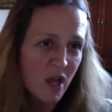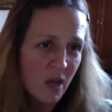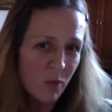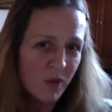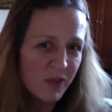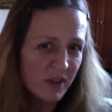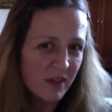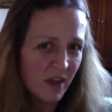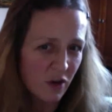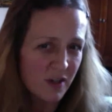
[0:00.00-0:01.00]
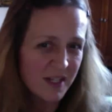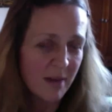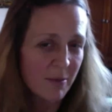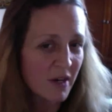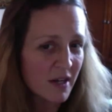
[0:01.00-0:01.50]
And what the
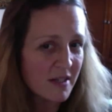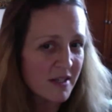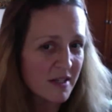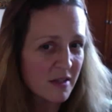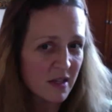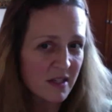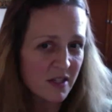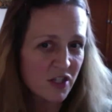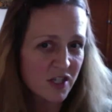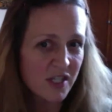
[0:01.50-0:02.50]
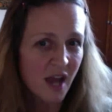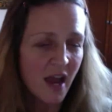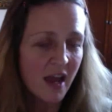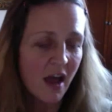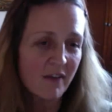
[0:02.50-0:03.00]
Herxheimer isn't just
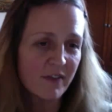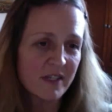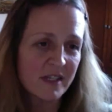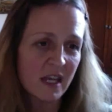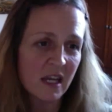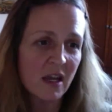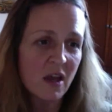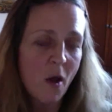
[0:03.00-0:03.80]
die-off, it's like